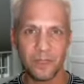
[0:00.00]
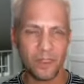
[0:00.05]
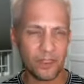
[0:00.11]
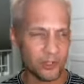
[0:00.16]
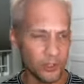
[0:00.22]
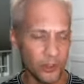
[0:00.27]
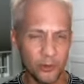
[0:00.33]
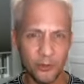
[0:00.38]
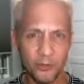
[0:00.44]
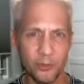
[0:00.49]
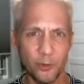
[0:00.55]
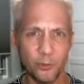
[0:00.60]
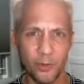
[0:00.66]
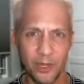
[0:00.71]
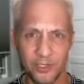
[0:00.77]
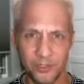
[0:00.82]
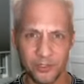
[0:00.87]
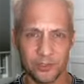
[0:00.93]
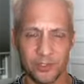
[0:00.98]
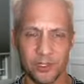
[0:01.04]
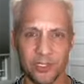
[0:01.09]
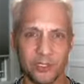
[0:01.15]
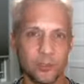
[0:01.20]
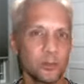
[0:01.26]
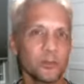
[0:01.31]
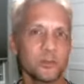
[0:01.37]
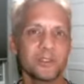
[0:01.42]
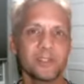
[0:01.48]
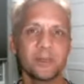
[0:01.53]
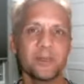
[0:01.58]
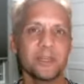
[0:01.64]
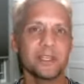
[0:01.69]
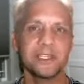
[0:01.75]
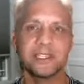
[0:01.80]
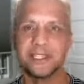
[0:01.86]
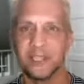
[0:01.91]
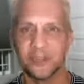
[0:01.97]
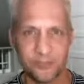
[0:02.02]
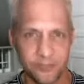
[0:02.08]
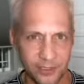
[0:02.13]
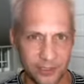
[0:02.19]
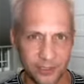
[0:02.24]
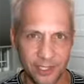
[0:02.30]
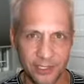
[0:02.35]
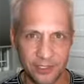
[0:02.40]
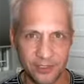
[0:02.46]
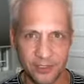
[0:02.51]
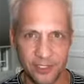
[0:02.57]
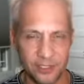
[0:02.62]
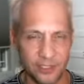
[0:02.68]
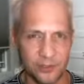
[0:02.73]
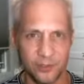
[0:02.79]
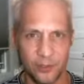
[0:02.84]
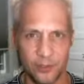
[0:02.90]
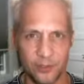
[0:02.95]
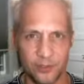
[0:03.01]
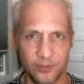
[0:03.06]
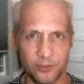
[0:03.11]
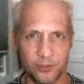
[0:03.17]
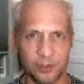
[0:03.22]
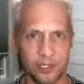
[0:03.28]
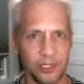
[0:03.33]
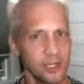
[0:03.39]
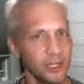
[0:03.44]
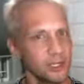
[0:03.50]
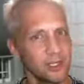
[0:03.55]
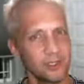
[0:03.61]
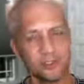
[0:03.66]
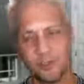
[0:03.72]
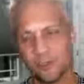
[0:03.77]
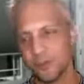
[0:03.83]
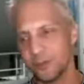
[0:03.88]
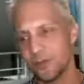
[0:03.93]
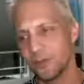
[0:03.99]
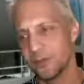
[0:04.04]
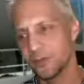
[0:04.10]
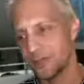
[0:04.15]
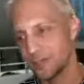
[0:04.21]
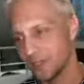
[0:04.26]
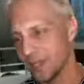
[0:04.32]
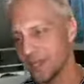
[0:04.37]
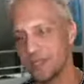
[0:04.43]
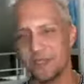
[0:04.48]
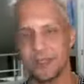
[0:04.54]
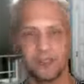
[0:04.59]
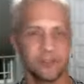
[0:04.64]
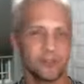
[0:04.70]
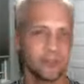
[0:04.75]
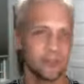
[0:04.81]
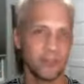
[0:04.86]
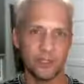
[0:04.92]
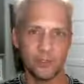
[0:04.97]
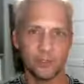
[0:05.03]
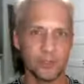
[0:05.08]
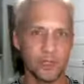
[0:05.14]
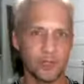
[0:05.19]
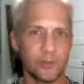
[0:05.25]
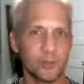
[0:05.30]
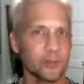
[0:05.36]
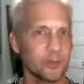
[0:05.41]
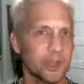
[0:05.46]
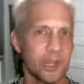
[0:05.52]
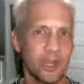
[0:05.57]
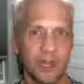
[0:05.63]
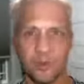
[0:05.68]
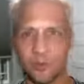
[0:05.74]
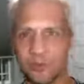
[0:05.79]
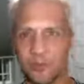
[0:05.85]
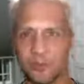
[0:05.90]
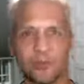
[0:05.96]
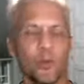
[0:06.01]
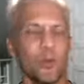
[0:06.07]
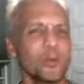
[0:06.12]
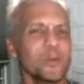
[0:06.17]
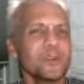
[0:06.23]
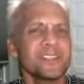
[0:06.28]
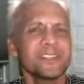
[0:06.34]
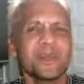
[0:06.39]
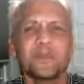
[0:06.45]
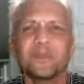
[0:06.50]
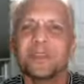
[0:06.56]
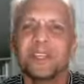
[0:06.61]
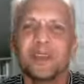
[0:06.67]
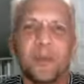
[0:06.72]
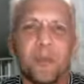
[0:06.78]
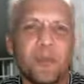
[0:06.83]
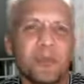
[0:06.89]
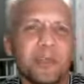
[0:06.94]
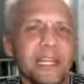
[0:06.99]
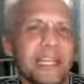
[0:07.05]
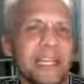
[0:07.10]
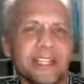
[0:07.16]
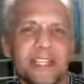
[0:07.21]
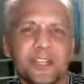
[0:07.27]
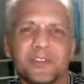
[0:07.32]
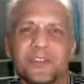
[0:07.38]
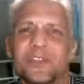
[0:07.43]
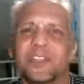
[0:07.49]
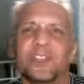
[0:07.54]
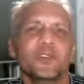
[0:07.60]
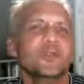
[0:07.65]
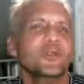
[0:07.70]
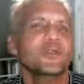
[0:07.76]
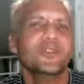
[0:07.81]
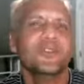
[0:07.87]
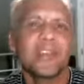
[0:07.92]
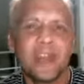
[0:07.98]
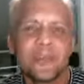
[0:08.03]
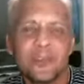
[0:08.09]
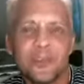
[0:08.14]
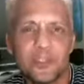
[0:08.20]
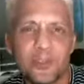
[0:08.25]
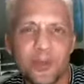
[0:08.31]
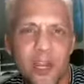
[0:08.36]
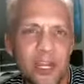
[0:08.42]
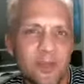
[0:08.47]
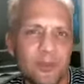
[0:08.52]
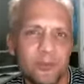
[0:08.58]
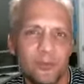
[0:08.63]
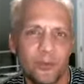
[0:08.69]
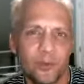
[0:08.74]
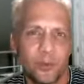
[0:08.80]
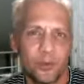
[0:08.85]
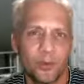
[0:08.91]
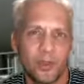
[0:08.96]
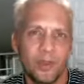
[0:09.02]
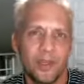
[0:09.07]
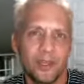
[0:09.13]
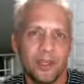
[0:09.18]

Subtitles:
and order something different like that you've always ordered. Don't order the steak and the thing, whatever, the hamburger. Order something completely different that you've never tried before